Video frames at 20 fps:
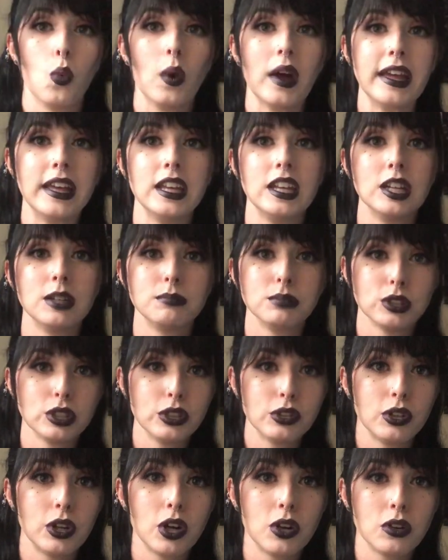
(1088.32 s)
When
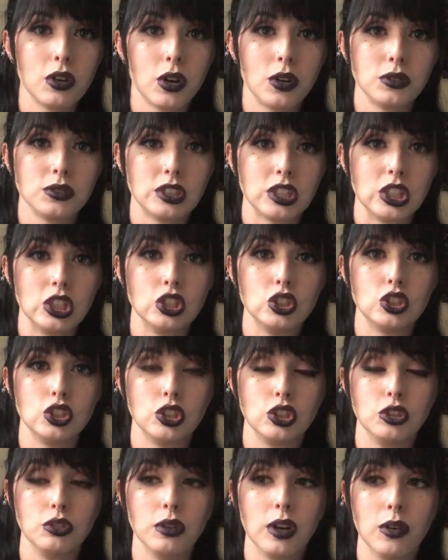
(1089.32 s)
Pluto goes
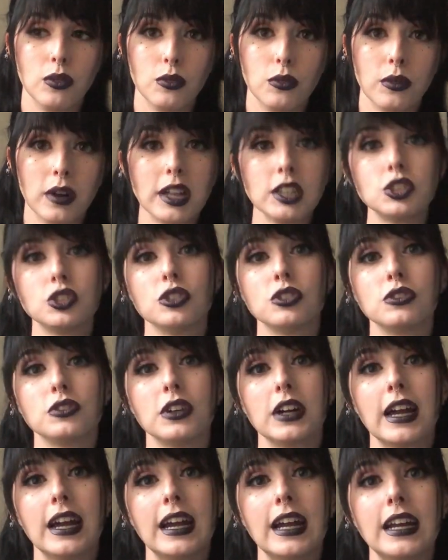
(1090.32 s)
into
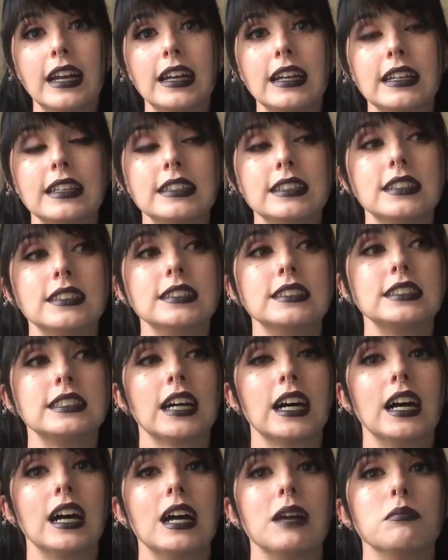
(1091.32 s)
retrograde, it is
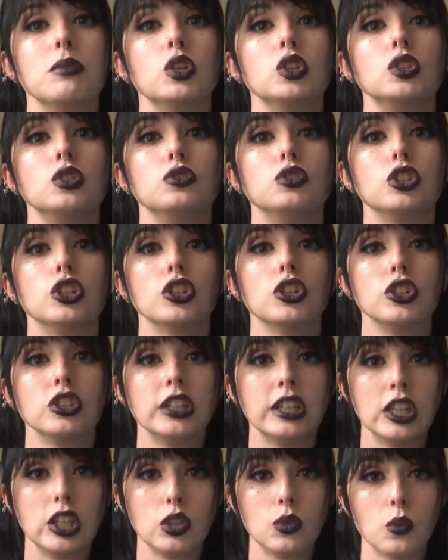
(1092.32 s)
time to
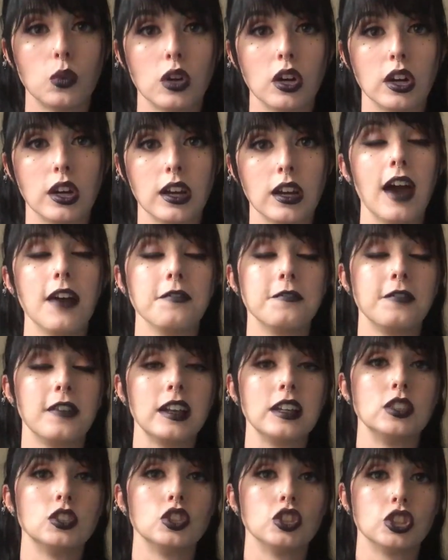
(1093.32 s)
turn inward and
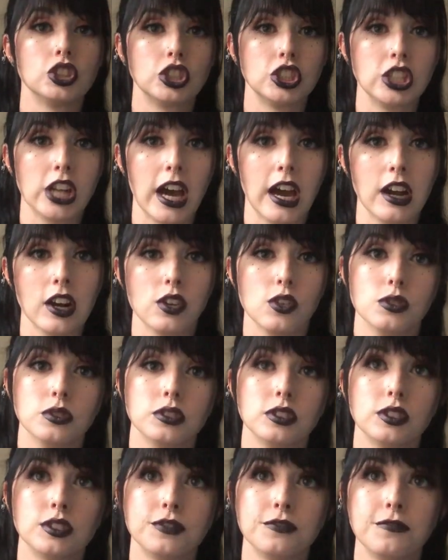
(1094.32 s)
face your
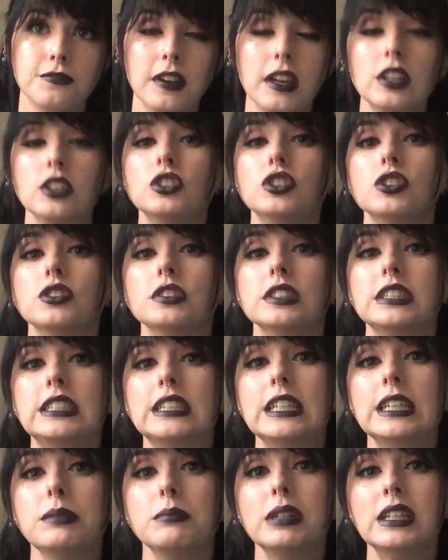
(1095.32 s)
shadows, face your
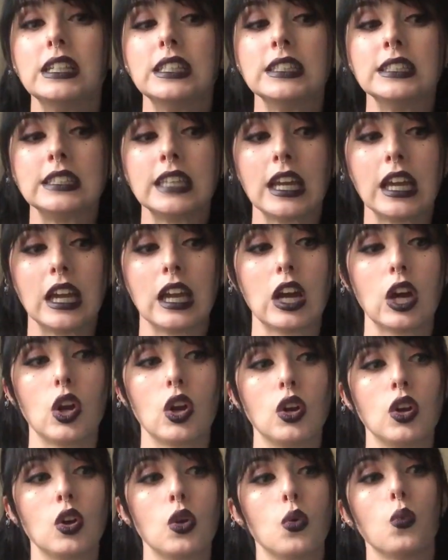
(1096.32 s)
demons,
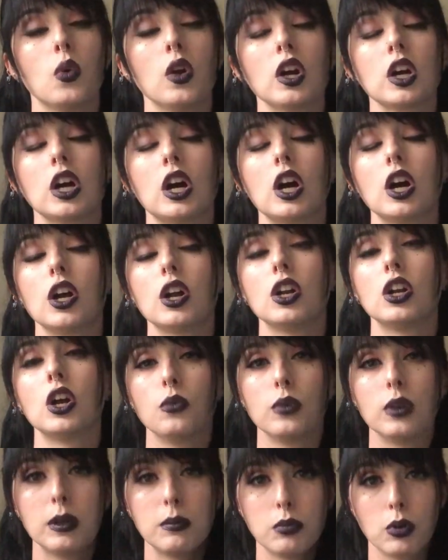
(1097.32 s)
and work on
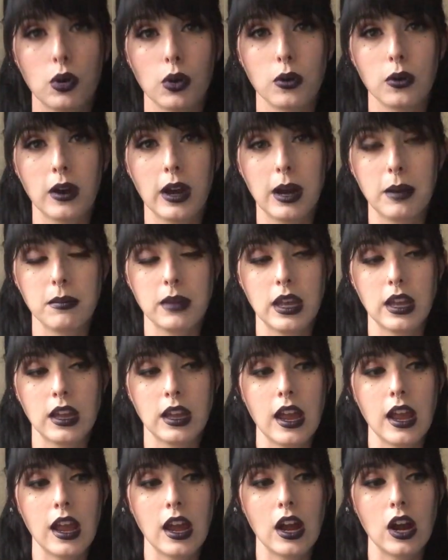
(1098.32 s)

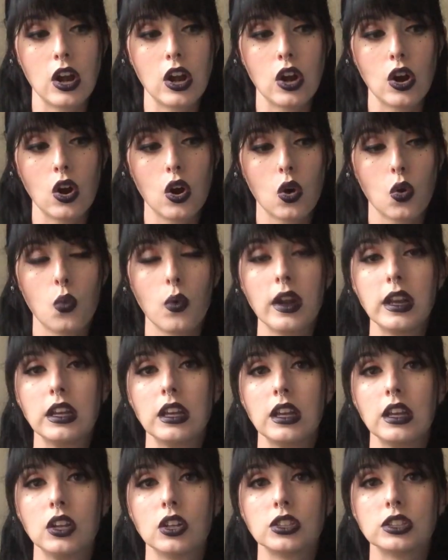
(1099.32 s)
reprogramming and
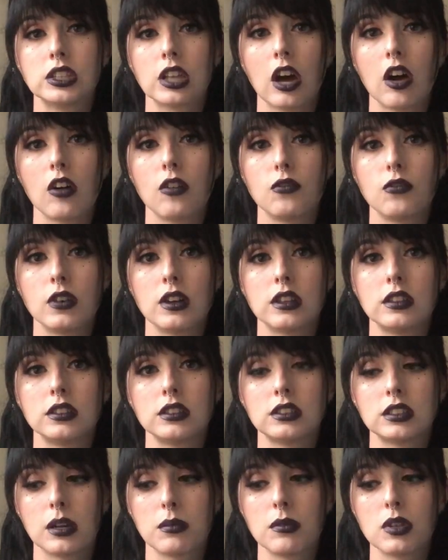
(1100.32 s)
acquainting yourself with
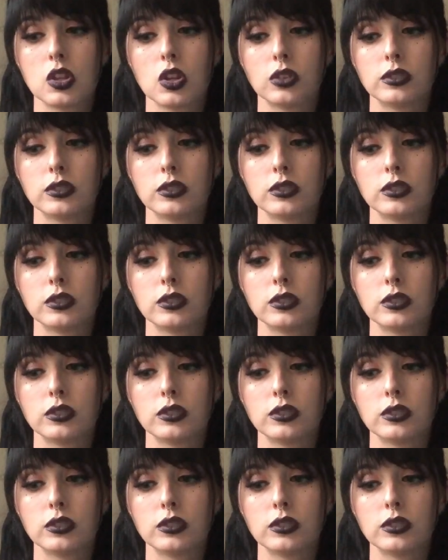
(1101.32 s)
some of